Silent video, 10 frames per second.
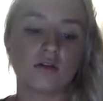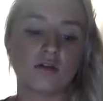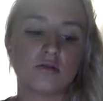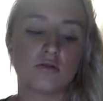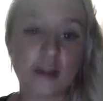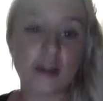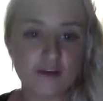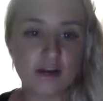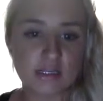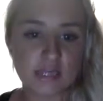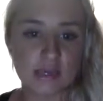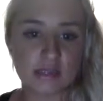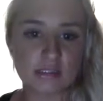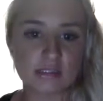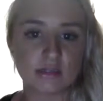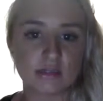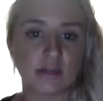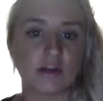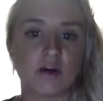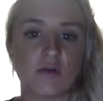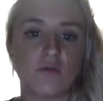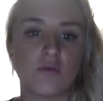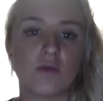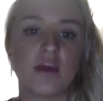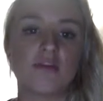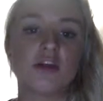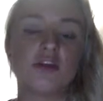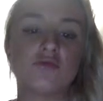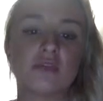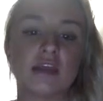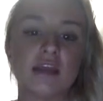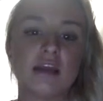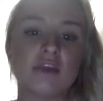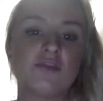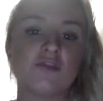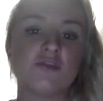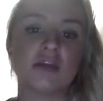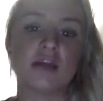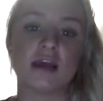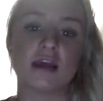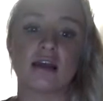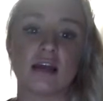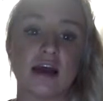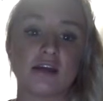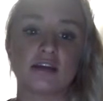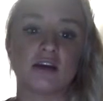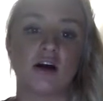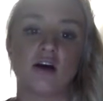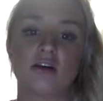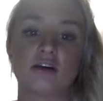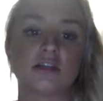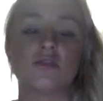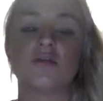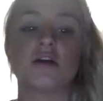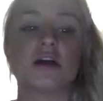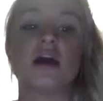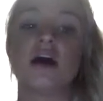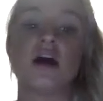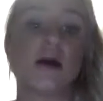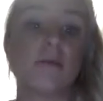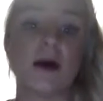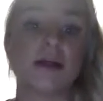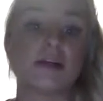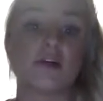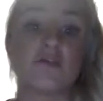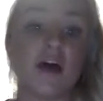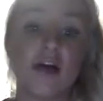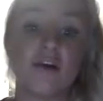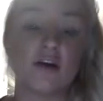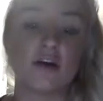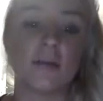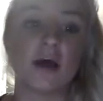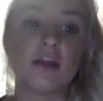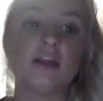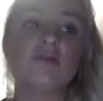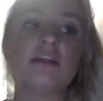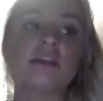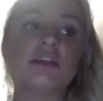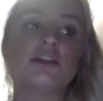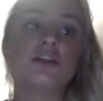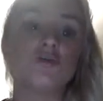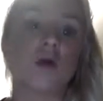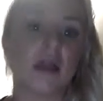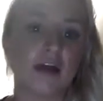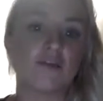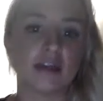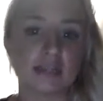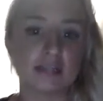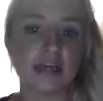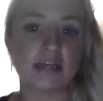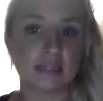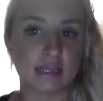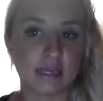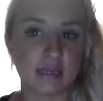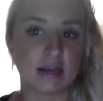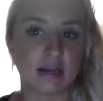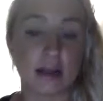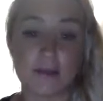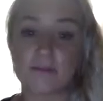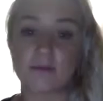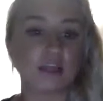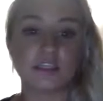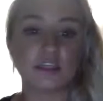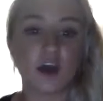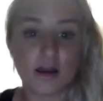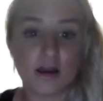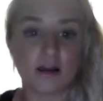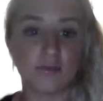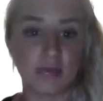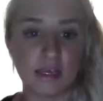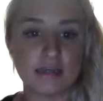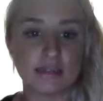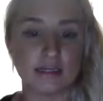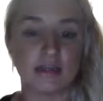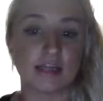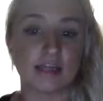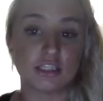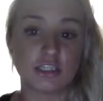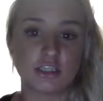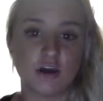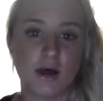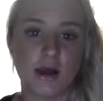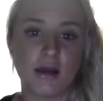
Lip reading: whatever it takes, whatever you need, if you need like $1,000 or a month or 500 a month, you need to do whatever it takes to get there. It's not going to be easy. Like it's just not.